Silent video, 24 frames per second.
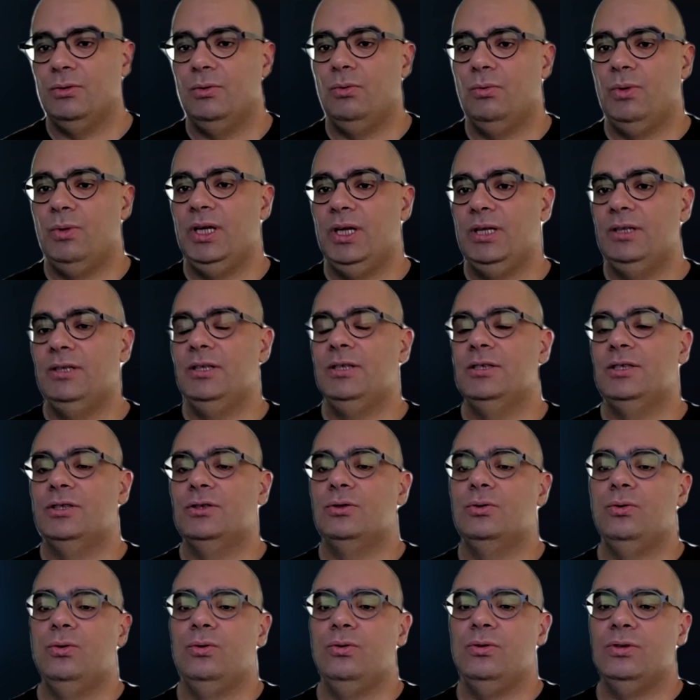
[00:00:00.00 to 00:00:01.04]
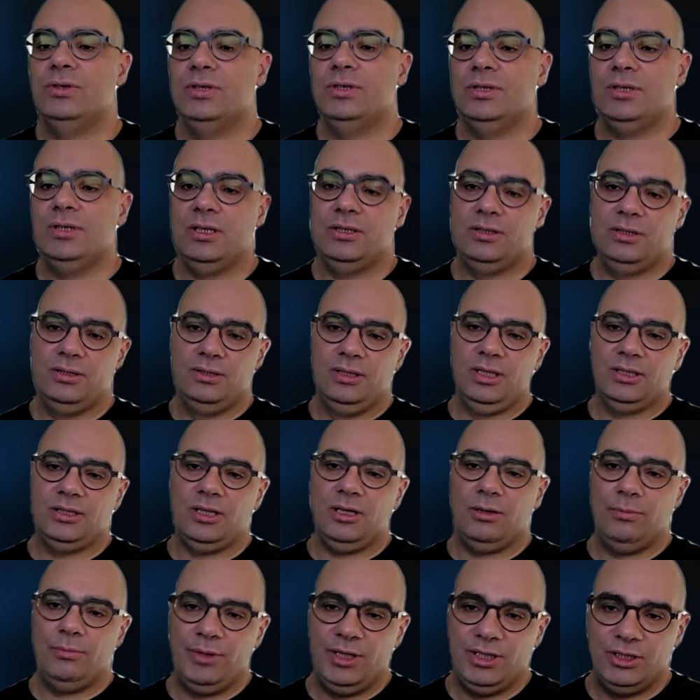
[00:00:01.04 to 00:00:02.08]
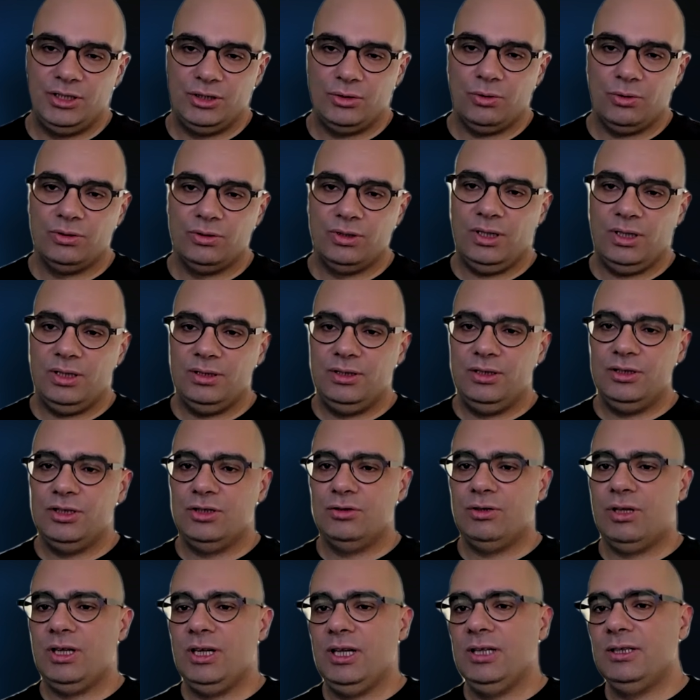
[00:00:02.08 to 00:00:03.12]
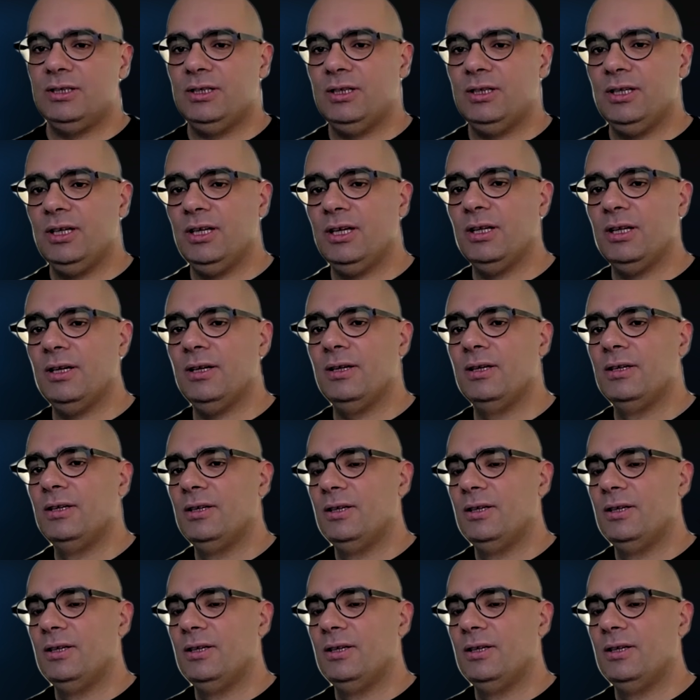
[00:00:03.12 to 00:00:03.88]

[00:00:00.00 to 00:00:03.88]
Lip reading: while these tools that are based on traditional LTL,